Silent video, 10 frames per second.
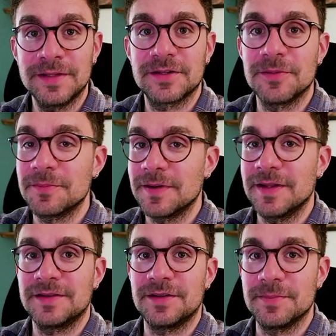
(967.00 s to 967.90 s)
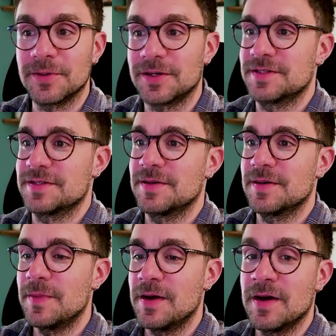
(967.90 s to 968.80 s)
a complete report
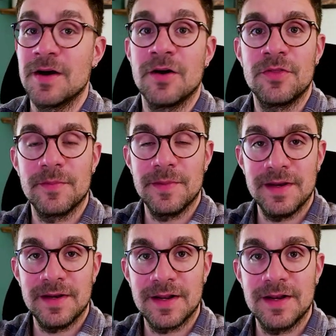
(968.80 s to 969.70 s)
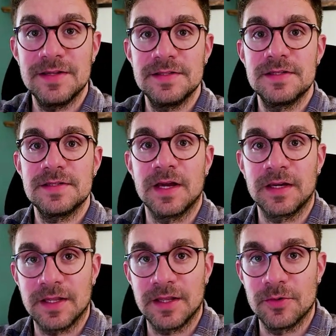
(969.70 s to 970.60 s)
on domain analysis
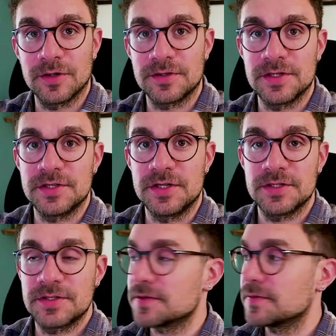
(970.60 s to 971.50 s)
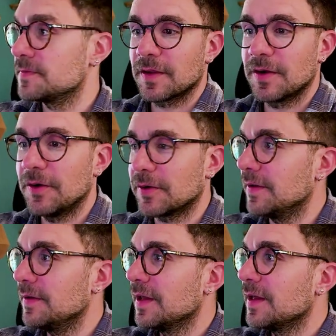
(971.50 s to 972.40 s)
and keyword research. Okay.